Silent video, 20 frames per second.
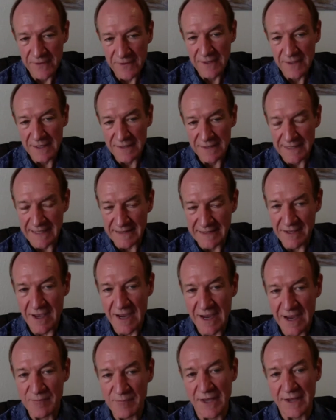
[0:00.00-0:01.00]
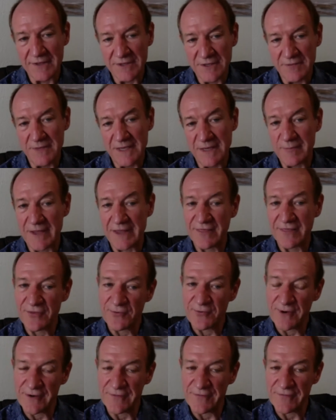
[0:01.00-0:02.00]
And that timeline to me meant
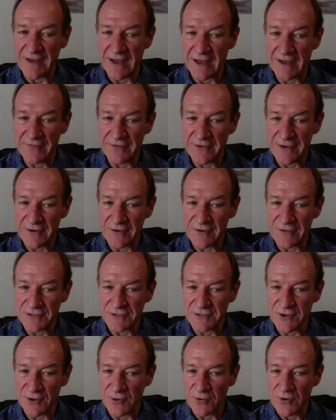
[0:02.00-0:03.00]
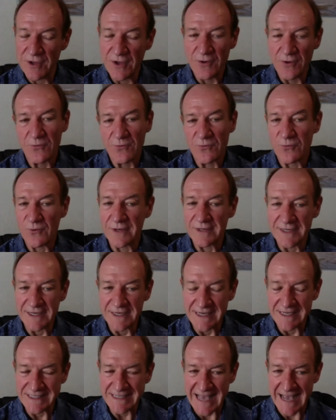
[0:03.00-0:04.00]
3 to 5 years. So when did
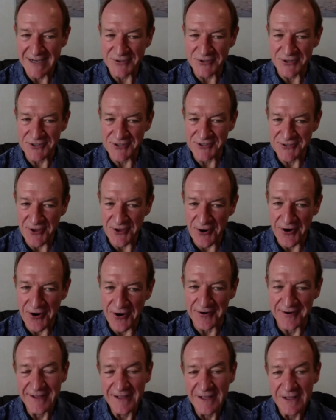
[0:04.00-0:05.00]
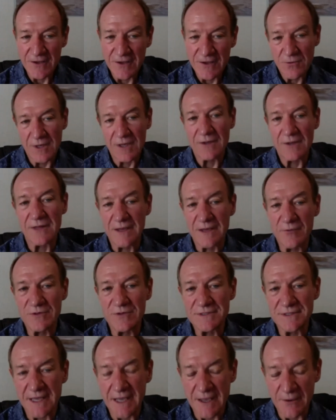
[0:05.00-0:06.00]
this actually start? Well, it
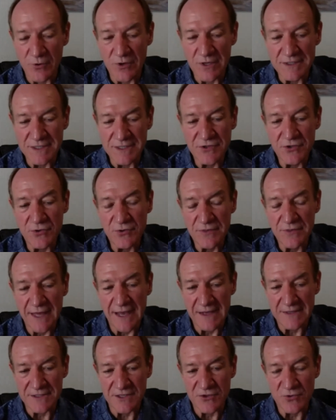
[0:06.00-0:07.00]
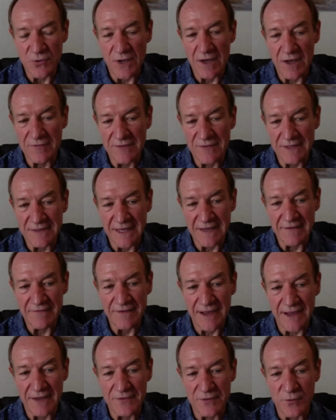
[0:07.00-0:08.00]
was in 2012 that they
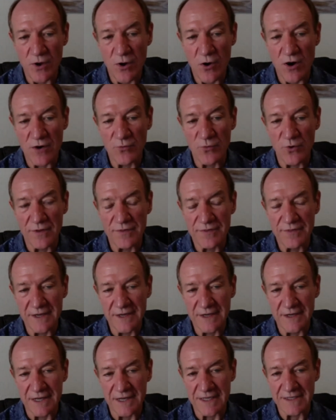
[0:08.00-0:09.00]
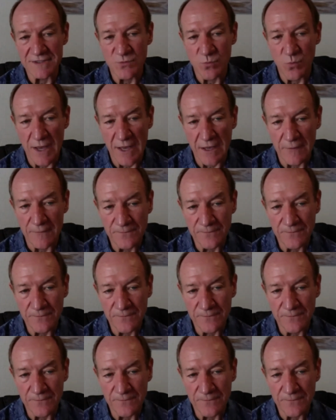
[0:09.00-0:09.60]
found the heart wall thickening as well.